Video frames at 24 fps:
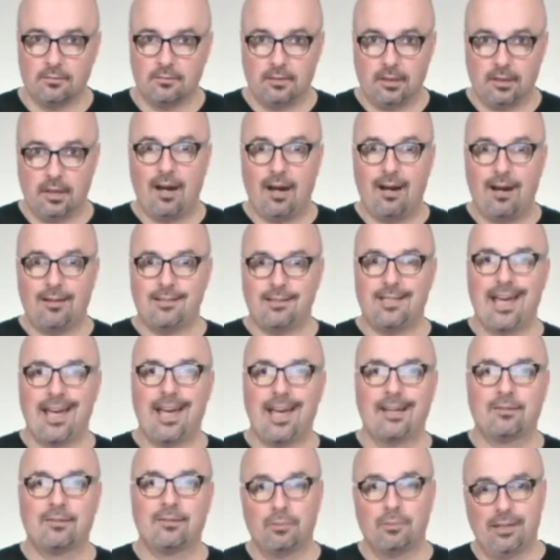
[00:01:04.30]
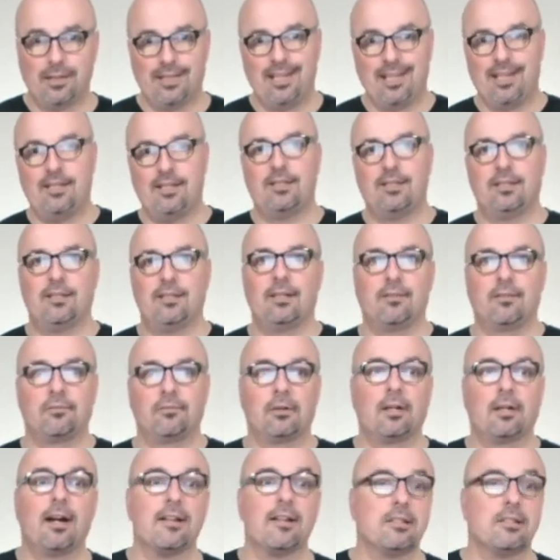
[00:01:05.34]
contact with each of the
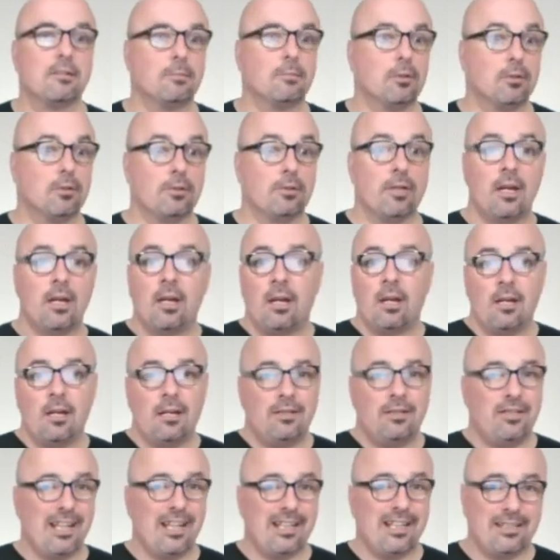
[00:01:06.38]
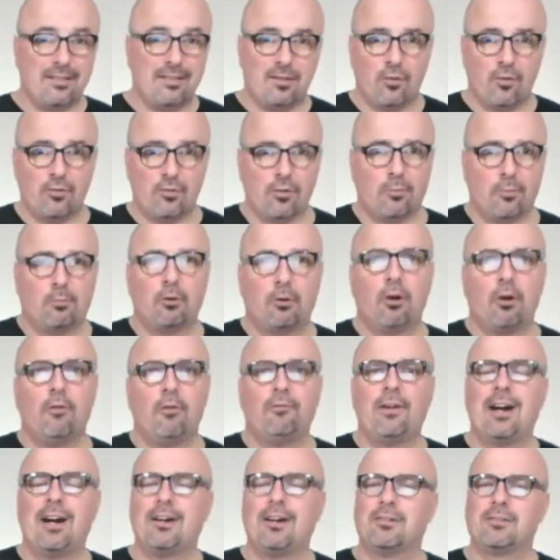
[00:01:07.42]
different customers? Check the social
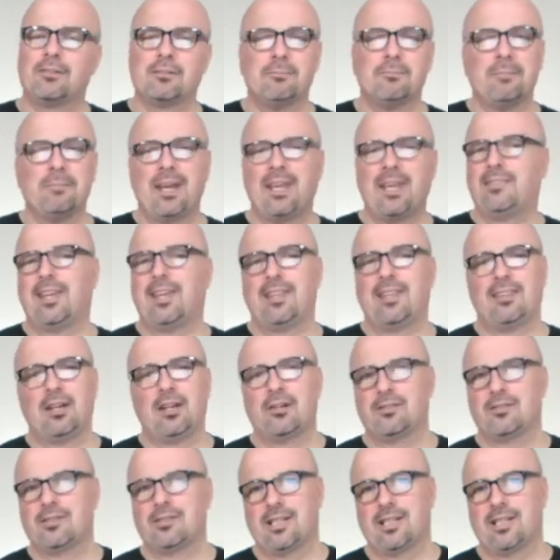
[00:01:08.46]
profiles. Main thing there is